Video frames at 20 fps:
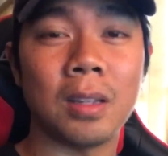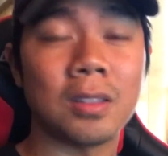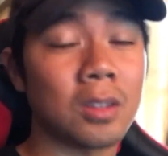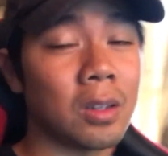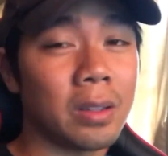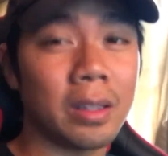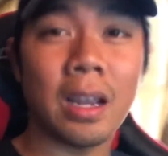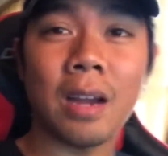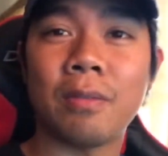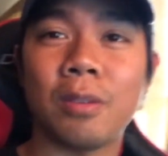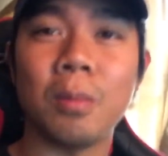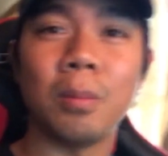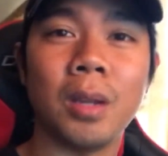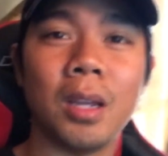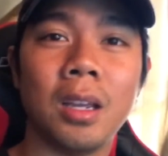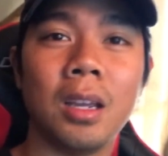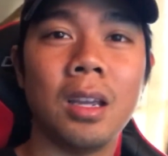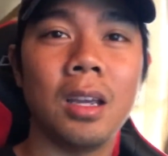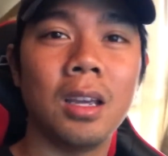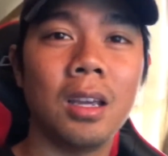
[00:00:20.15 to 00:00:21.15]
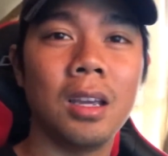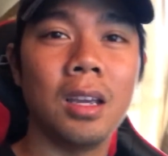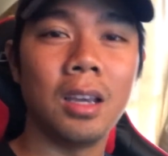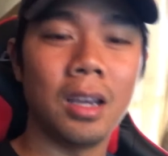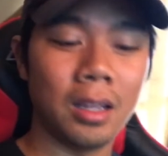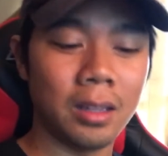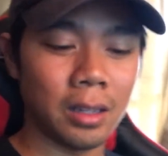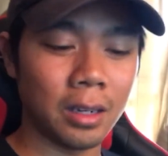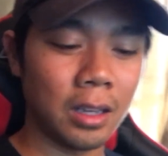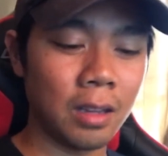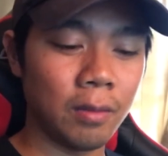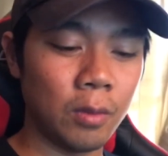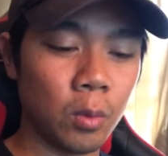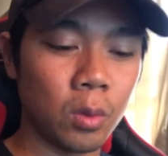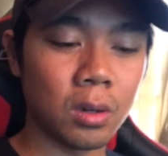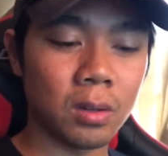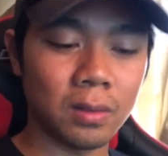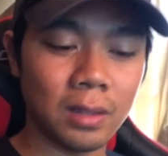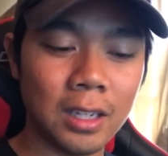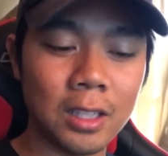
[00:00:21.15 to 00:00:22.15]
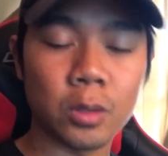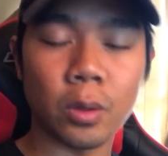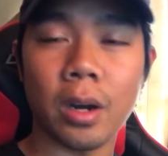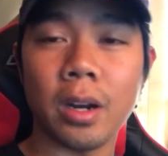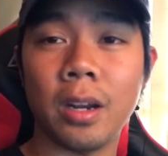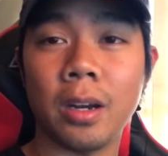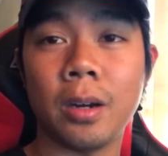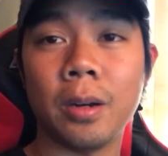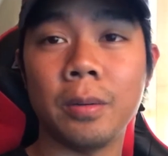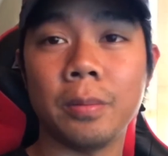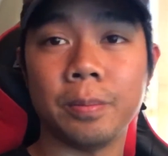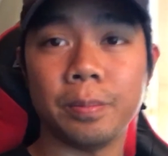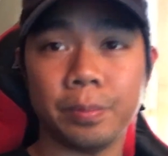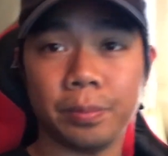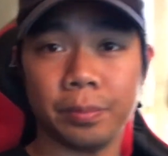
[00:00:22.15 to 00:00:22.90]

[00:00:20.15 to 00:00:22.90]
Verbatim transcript: That's all they got from me. And then give you one of these right here,